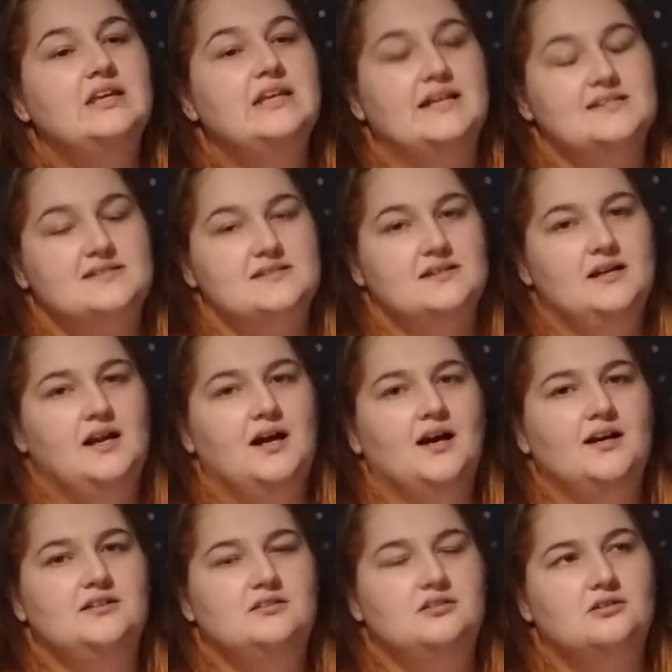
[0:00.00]
Yes.
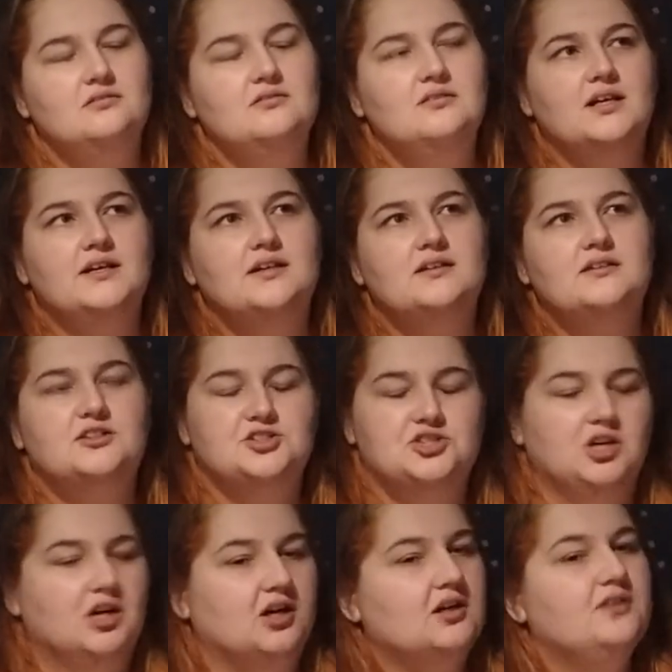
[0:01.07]
I don't like the
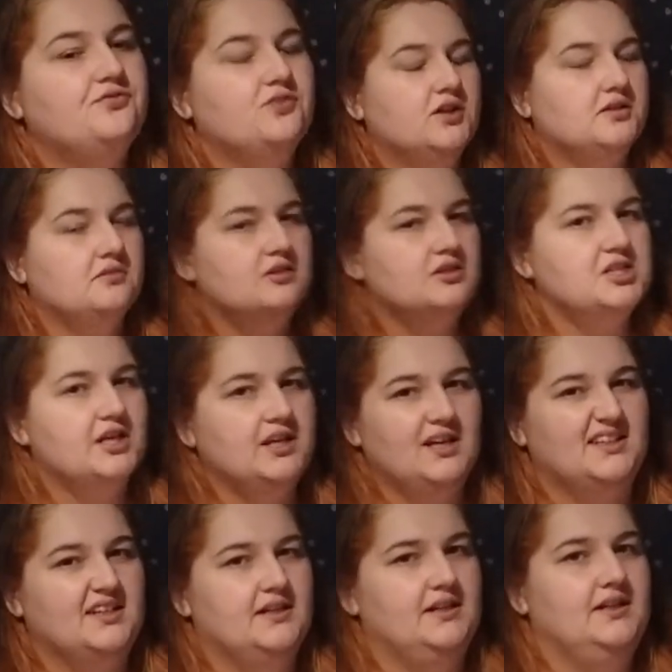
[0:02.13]
chocolate for a rush. I like
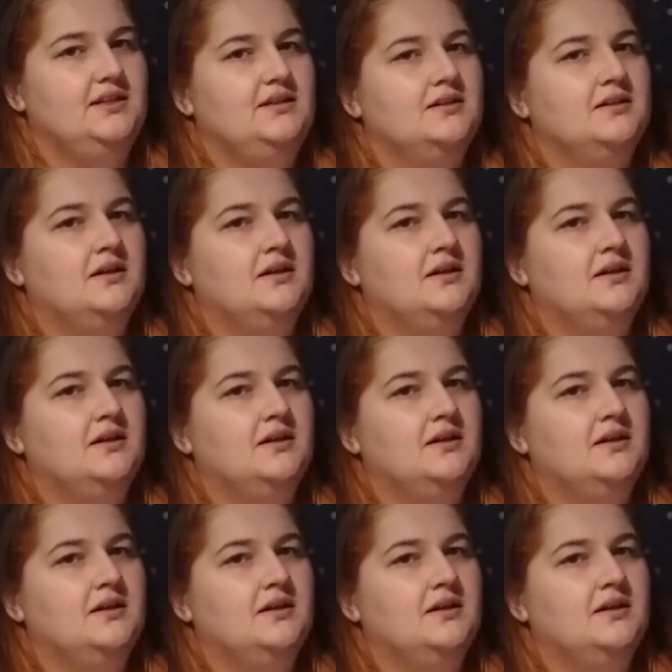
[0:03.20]
to eat.